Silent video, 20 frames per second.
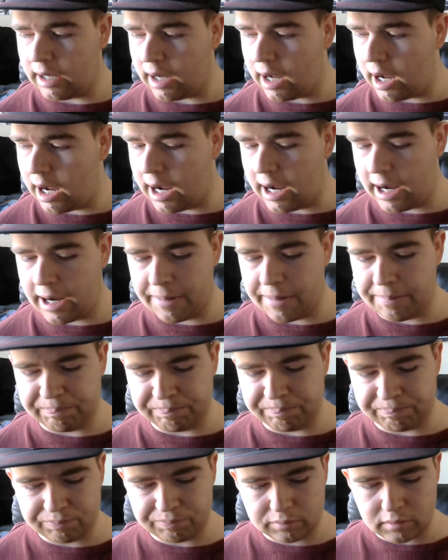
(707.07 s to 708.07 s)

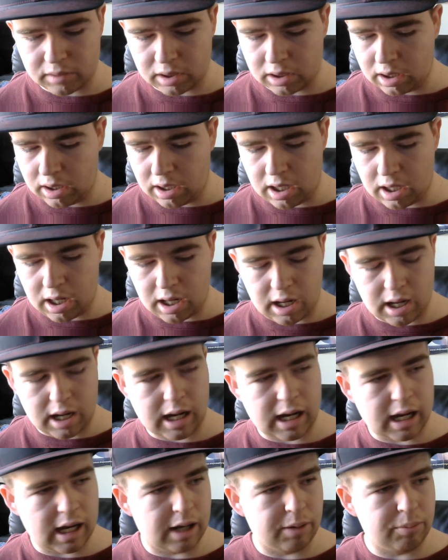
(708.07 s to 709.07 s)
um,
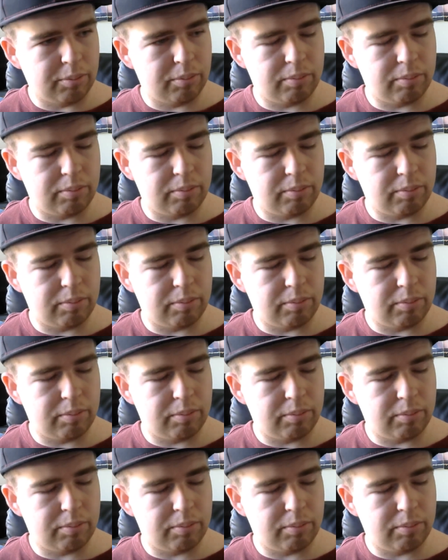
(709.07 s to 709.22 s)
uh,